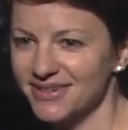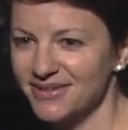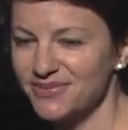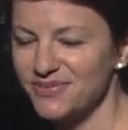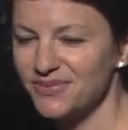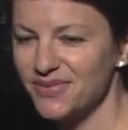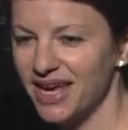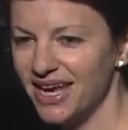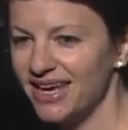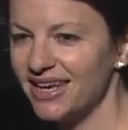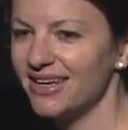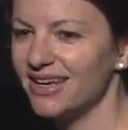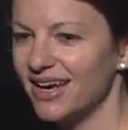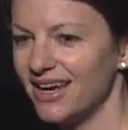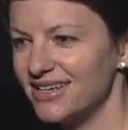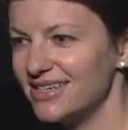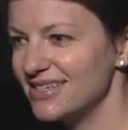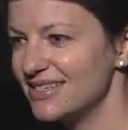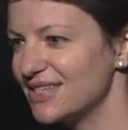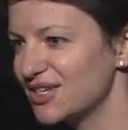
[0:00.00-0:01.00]
Maine,
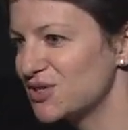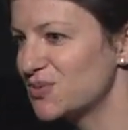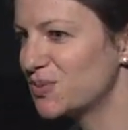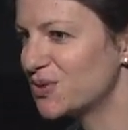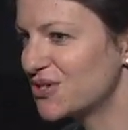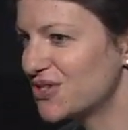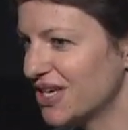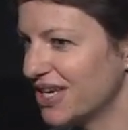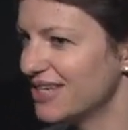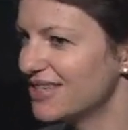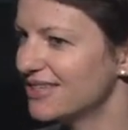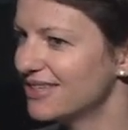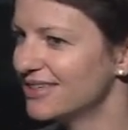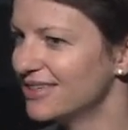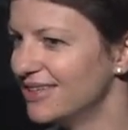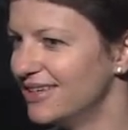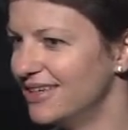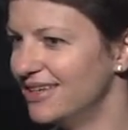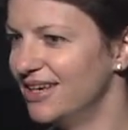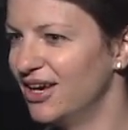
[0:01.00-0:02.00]
96%
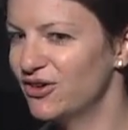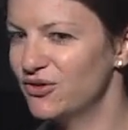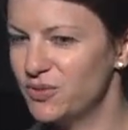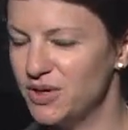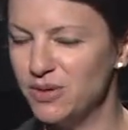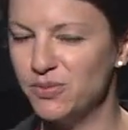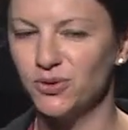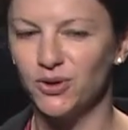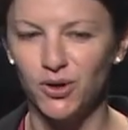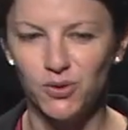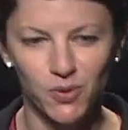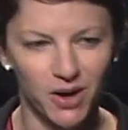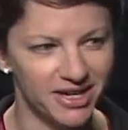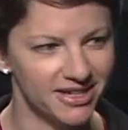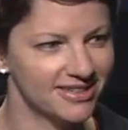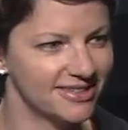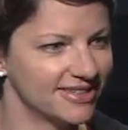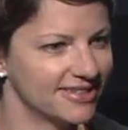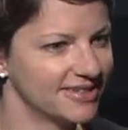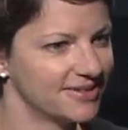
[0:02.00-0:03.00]
of people are
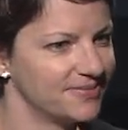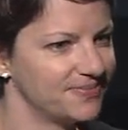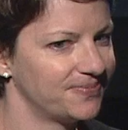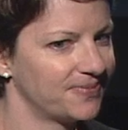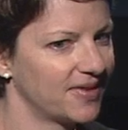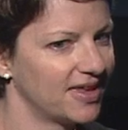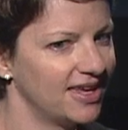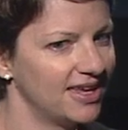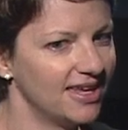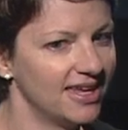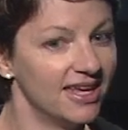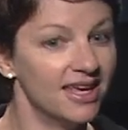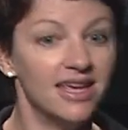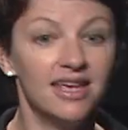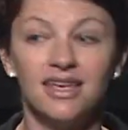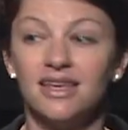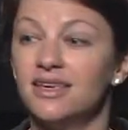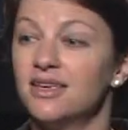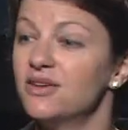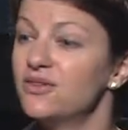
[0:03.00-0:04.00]
white.
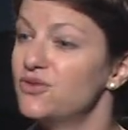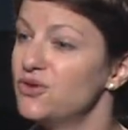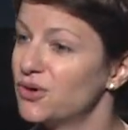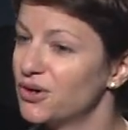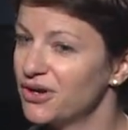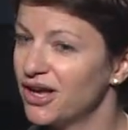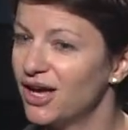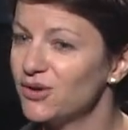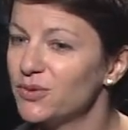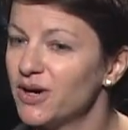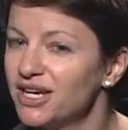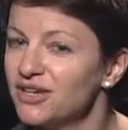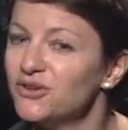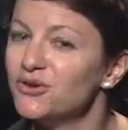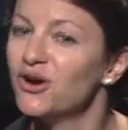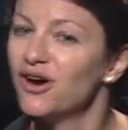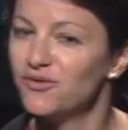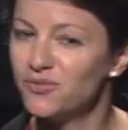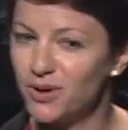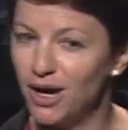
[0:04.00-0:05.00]
If you are not white,
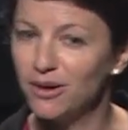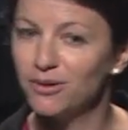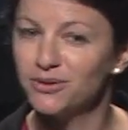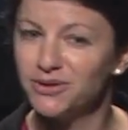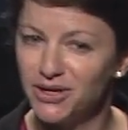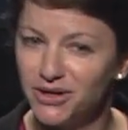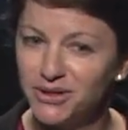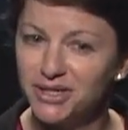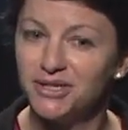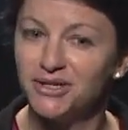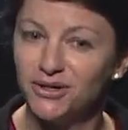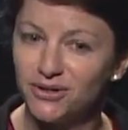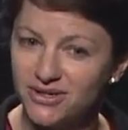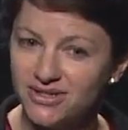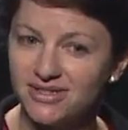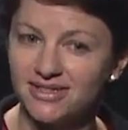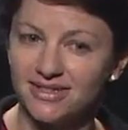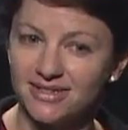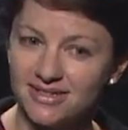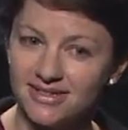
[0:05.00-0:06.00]
you have probably already
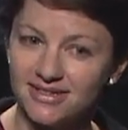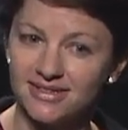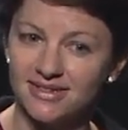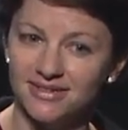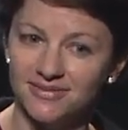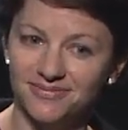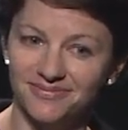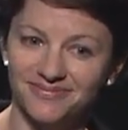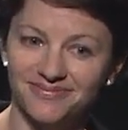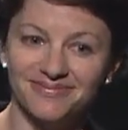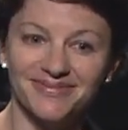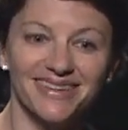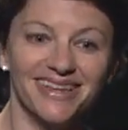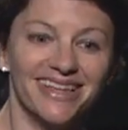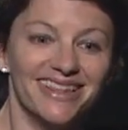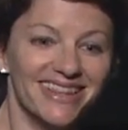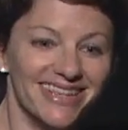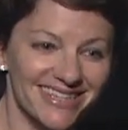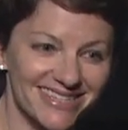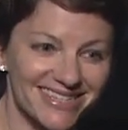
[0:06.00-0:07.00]
noticed this.
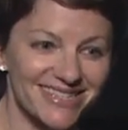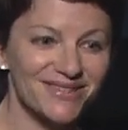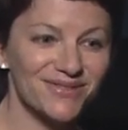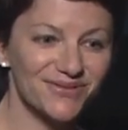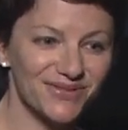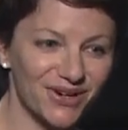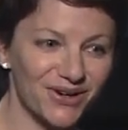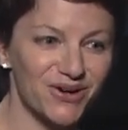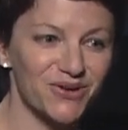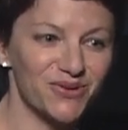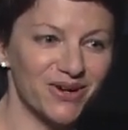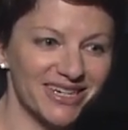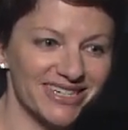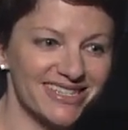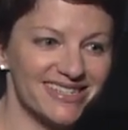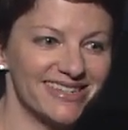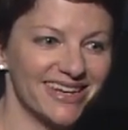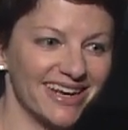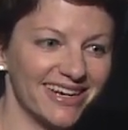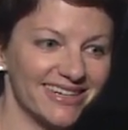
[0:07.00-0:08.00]
This is a very white
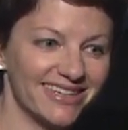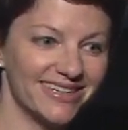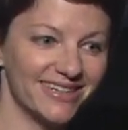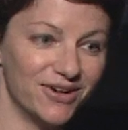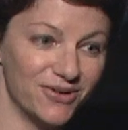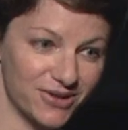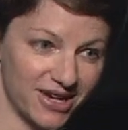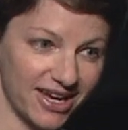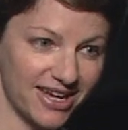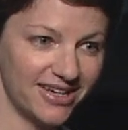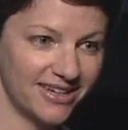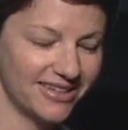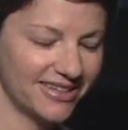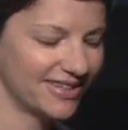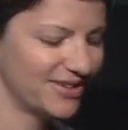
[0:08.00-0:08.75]
state, OK?